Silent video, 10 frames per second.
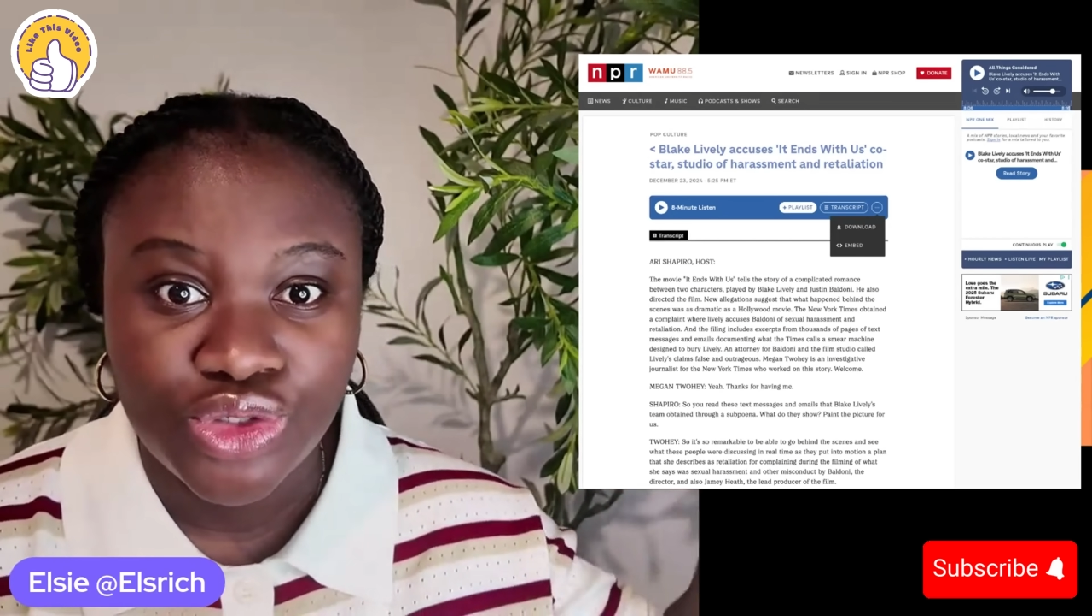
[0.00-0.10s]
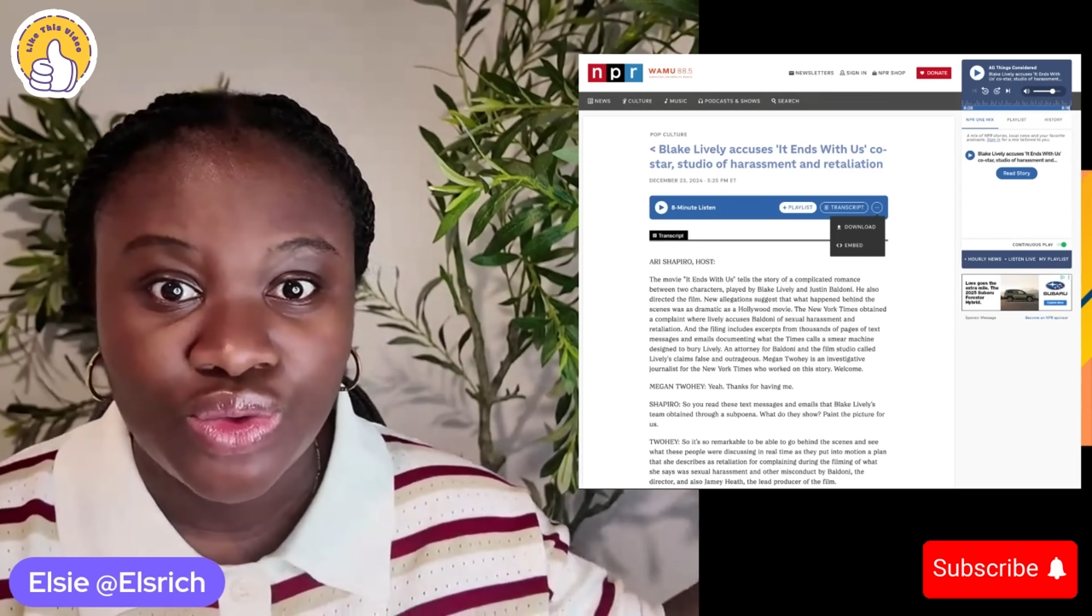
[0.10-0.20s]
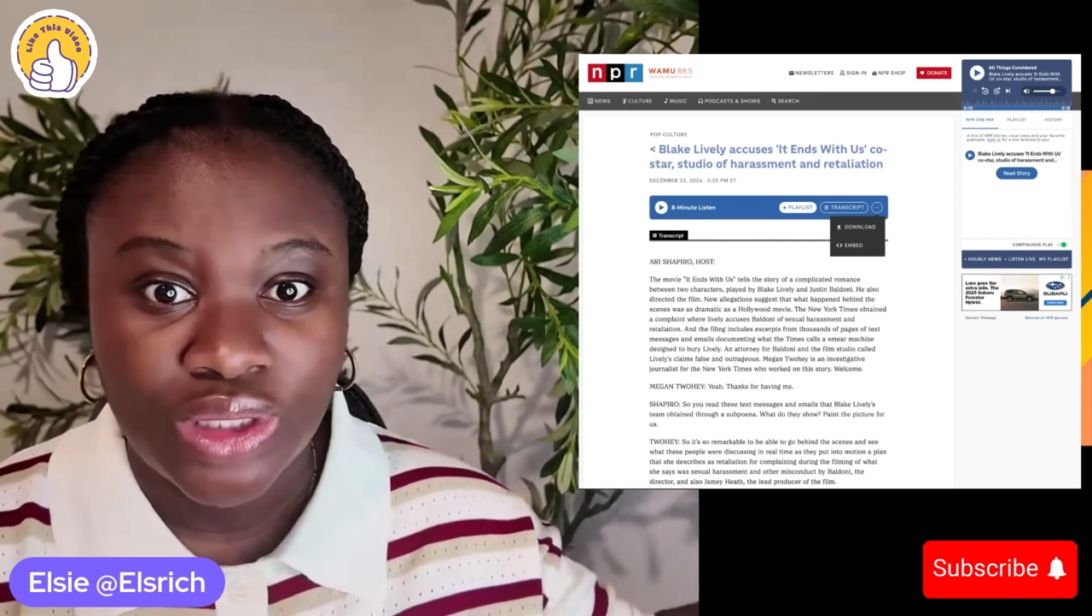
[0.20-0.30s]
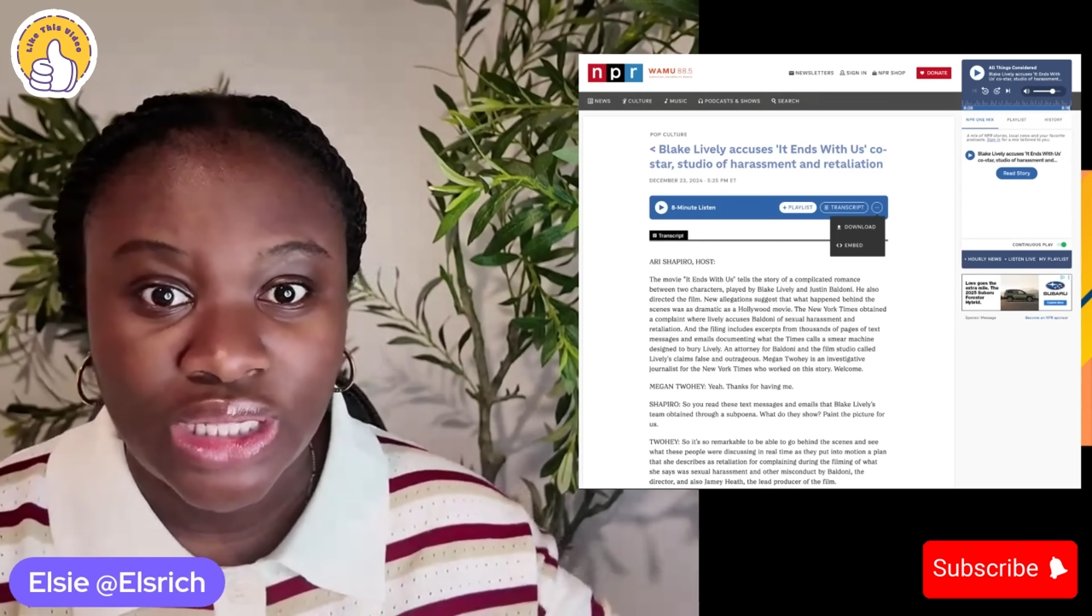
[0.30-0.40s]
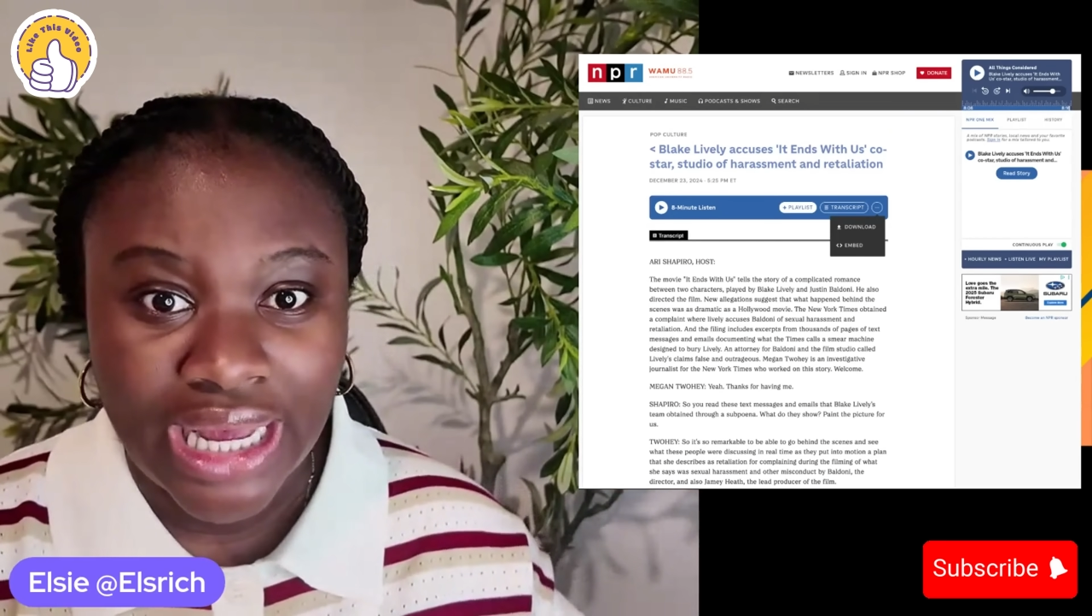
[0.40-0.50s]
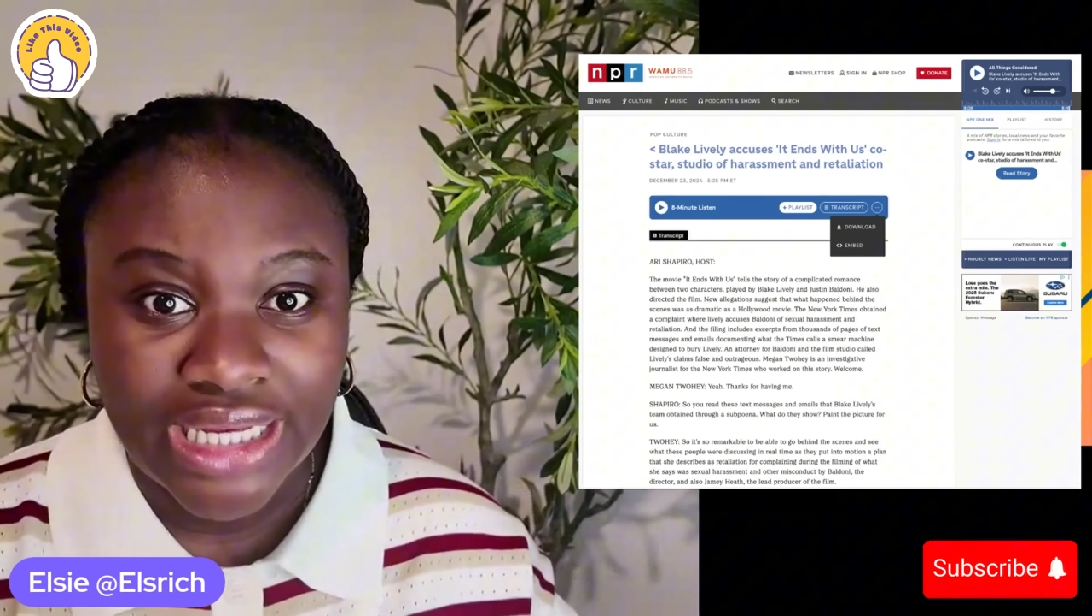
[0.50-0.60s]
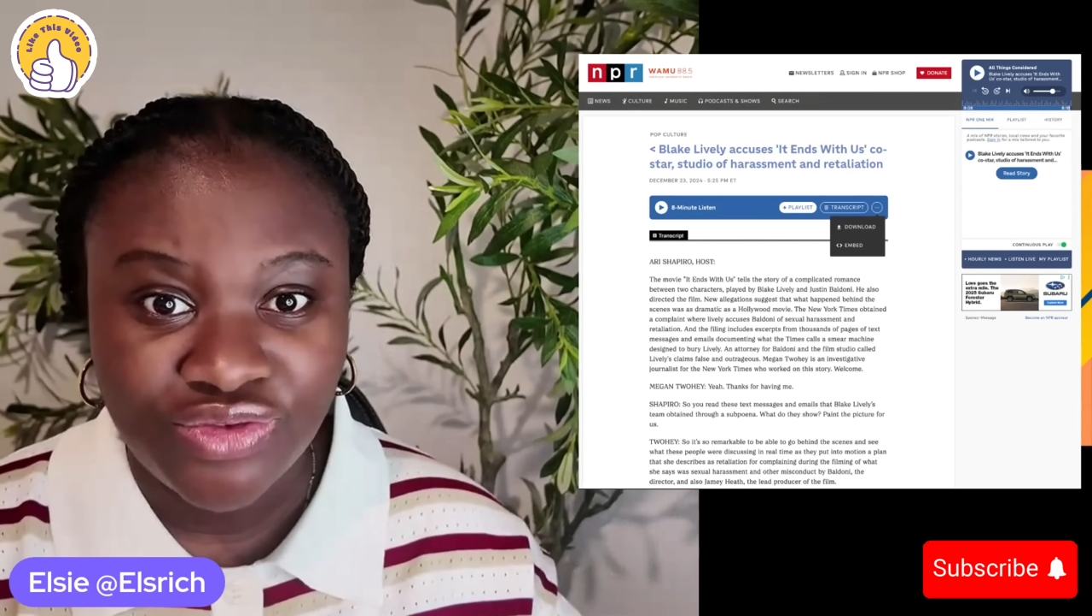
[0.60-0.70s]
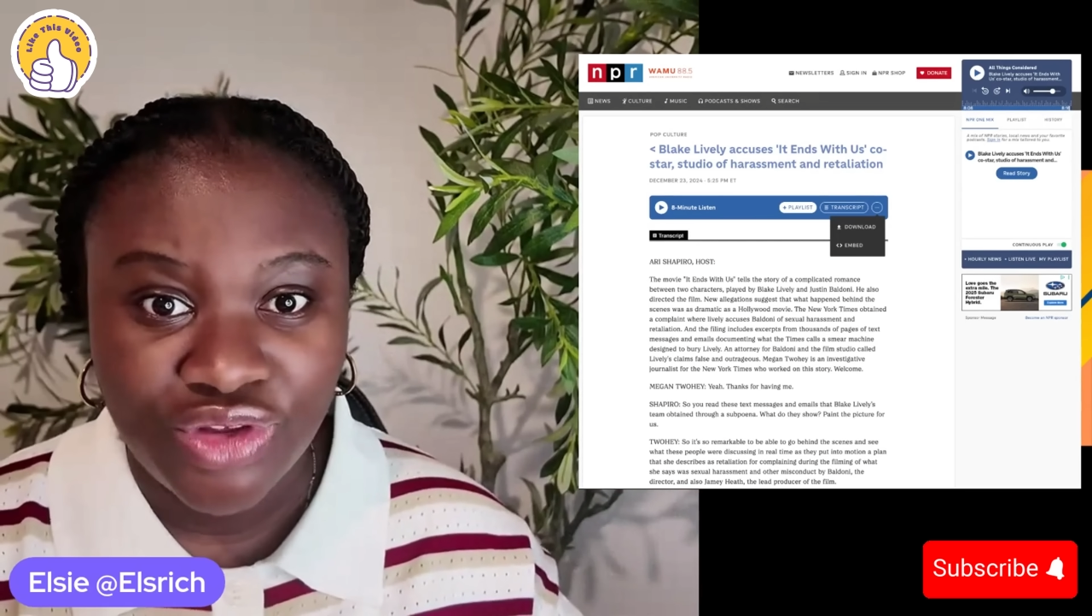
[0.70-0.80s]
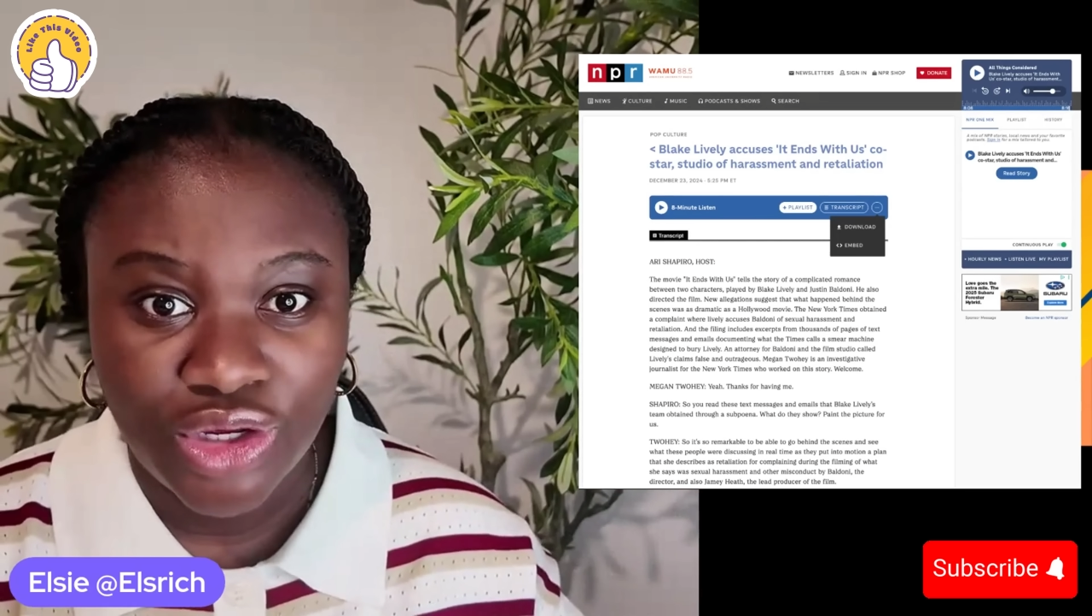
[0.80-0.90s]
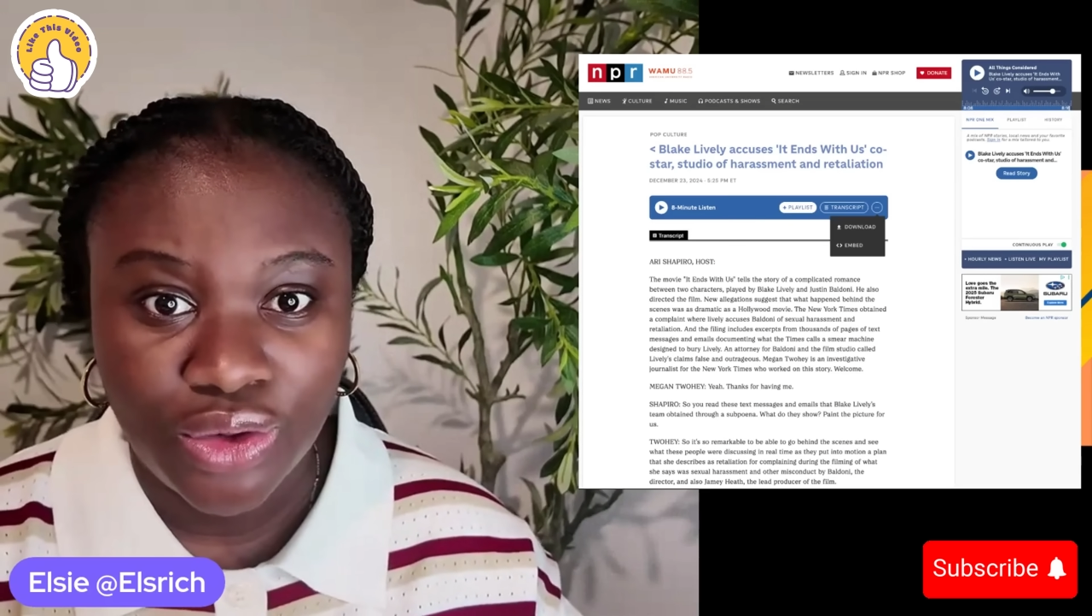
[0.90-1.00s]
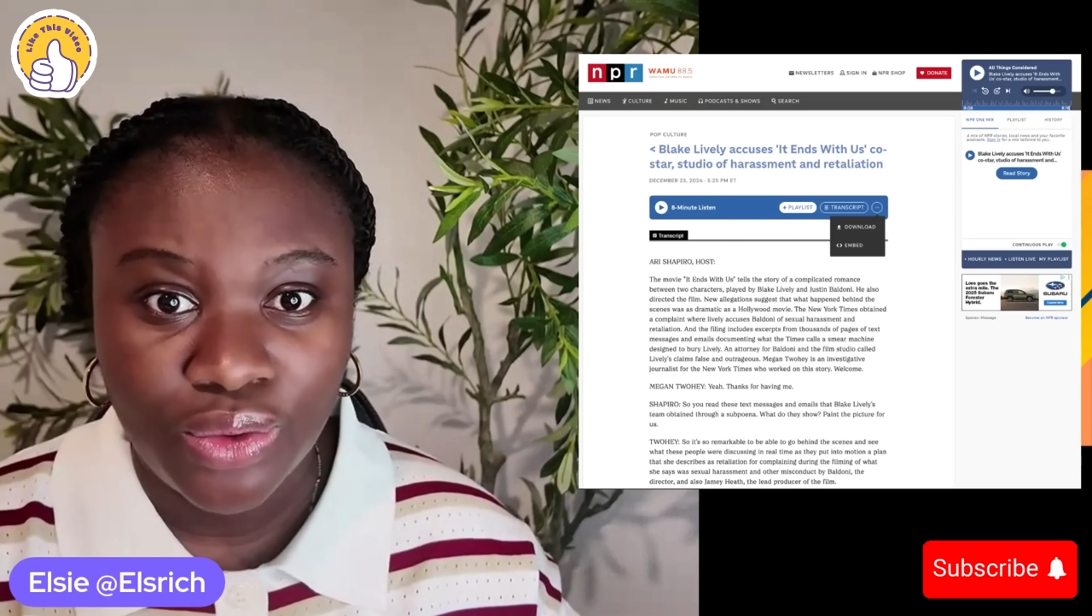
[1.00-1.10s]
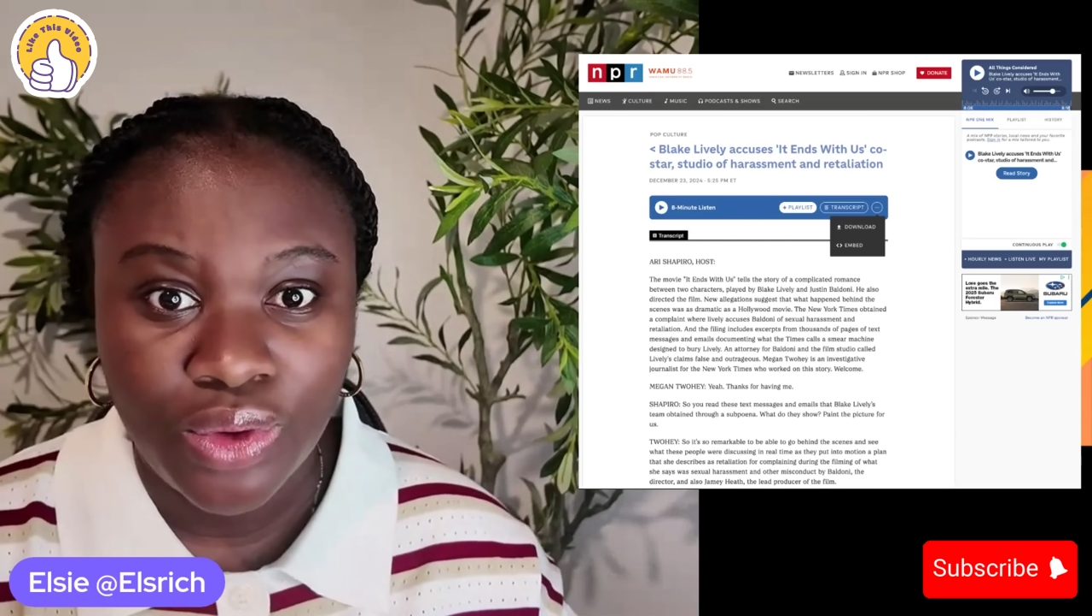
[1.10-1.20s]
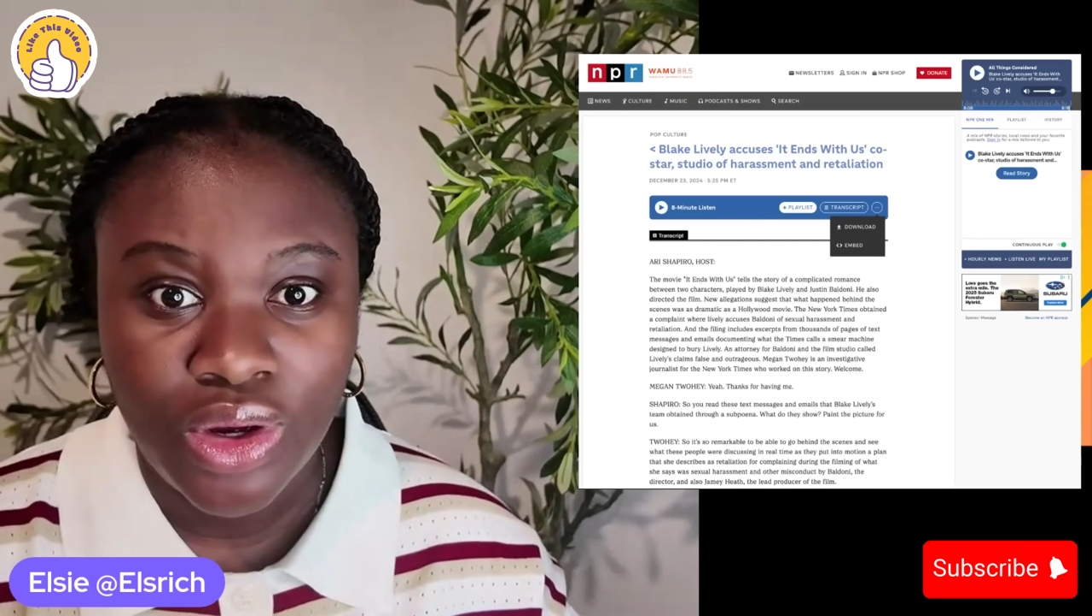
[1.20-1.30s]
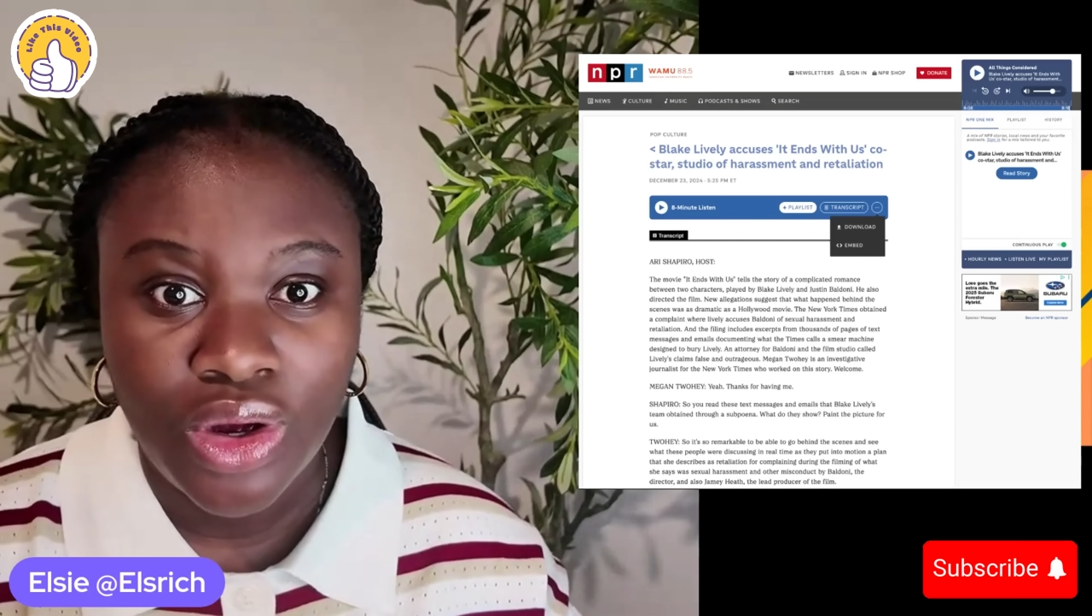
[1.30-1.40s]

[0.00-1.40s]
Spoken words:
to in the last video